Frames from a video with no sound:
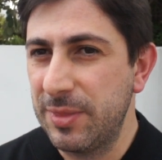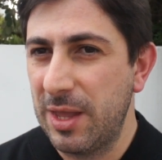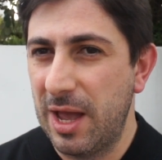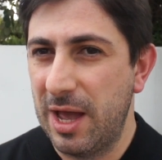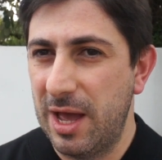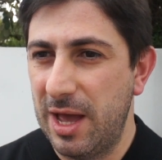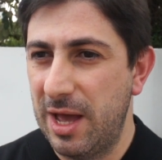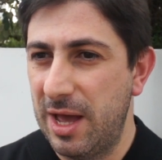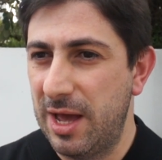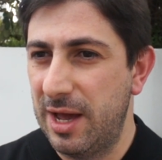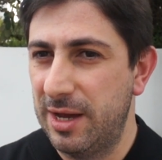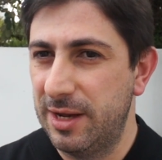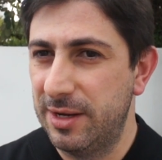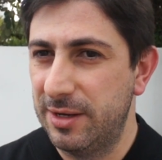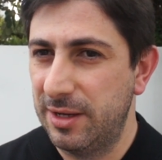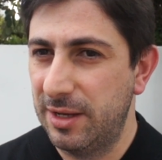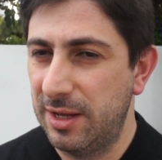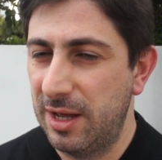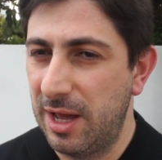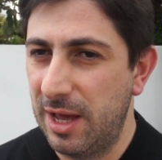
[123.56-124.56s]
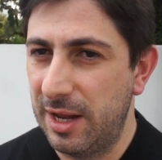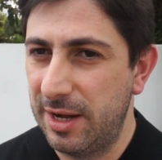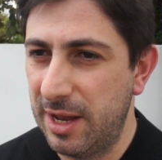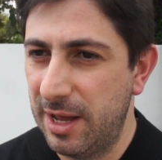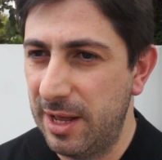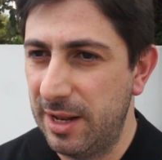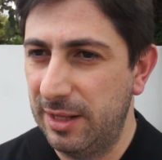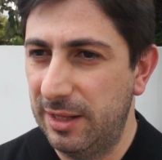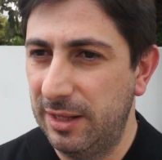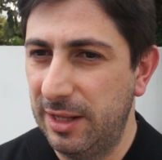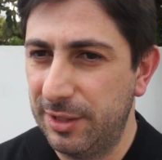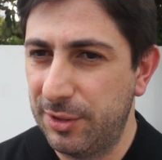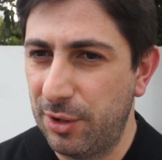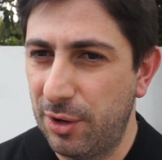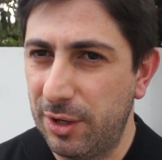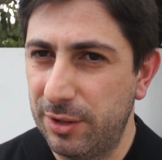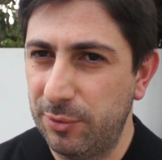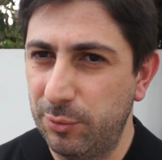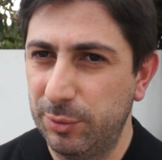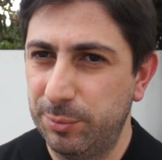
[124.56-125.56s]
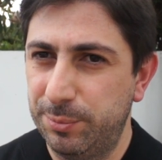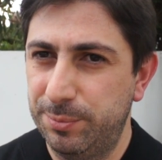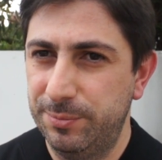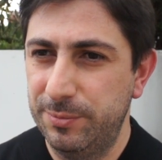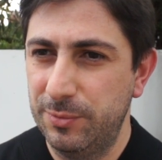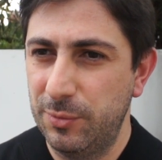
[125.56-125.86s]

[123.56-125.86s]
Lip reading: and later on